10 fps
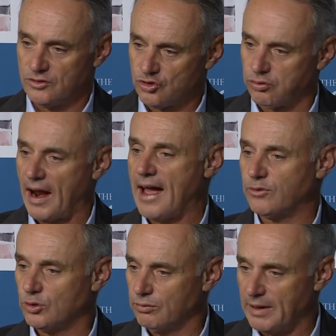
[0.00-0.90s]

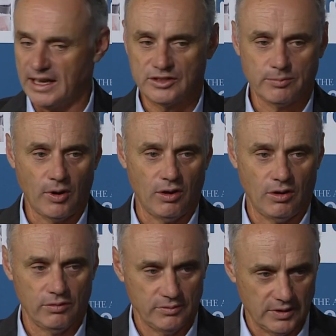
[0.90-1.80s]
travel
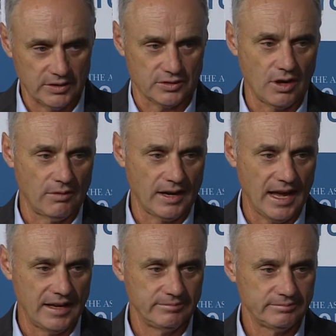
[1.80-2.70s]
baseball that's going
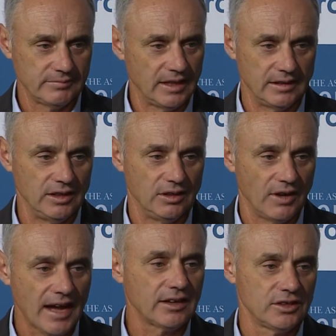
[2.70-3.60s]
on. You're
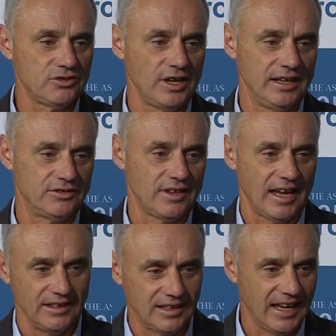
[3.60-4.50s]
not going to change
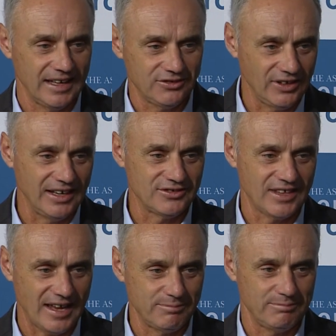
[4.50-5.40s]
that. You can't change
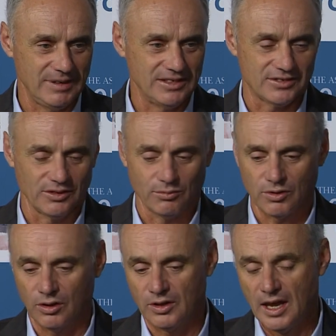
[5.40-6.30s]
that piece of the
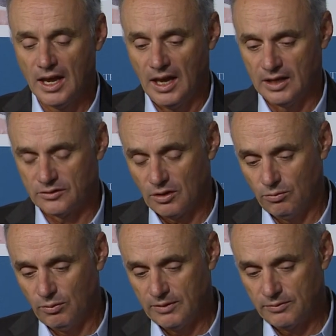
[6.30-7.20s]
world. And so
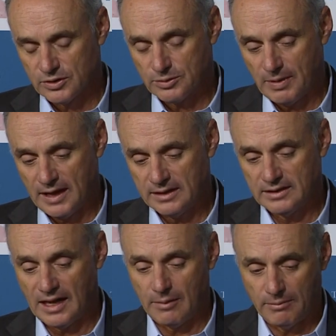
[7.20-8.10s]
we've responded
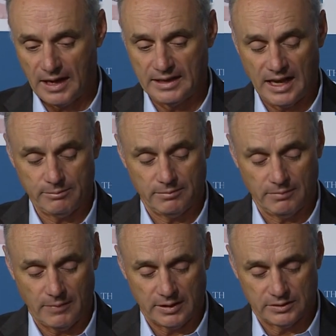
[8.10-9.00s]
that by that
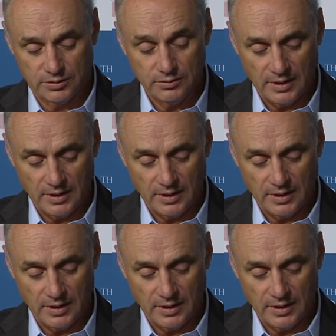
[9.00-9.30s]
to